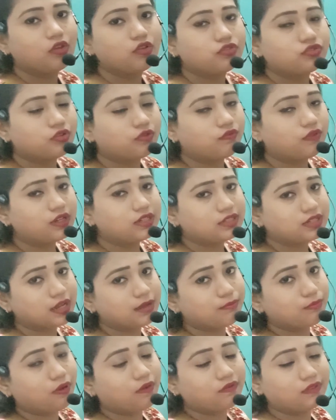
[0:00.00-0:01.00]
So what
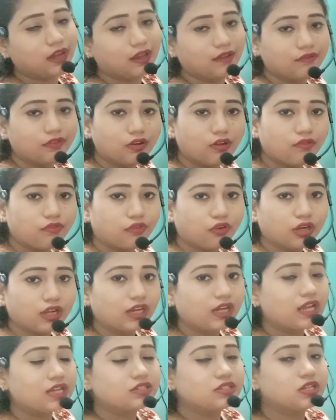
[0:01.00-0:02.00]
type of level of
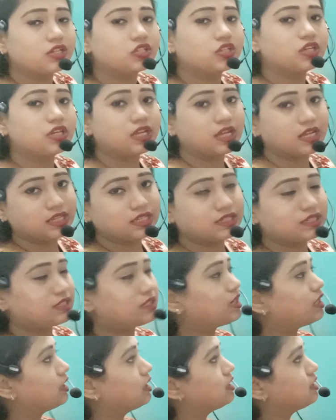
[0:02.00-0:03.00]
organization is
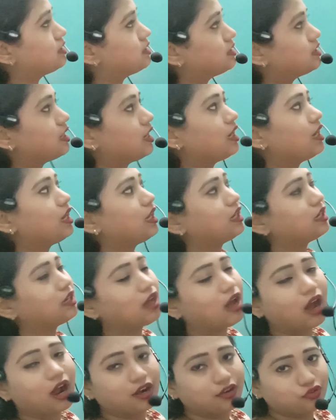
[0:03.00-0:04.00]
seen? See, in the
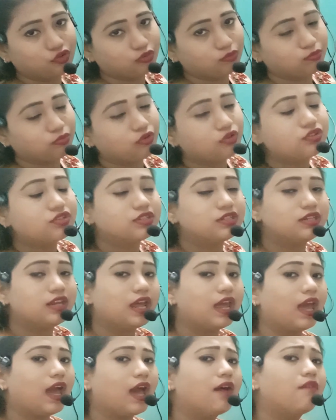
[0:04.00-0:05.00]
arthropods,
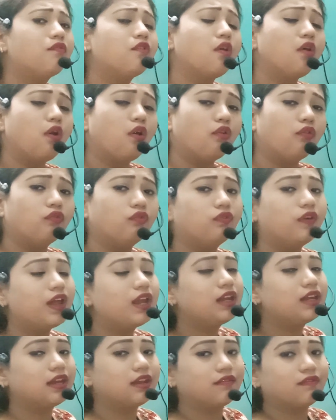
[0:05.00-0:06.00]
they have
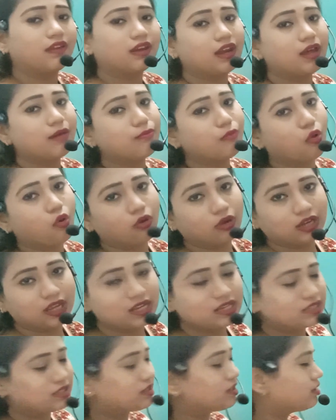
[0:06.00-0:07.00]
well developed
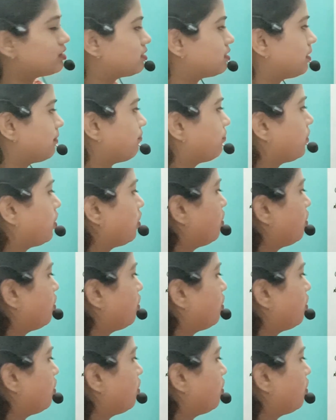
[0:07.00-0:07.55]
organ system.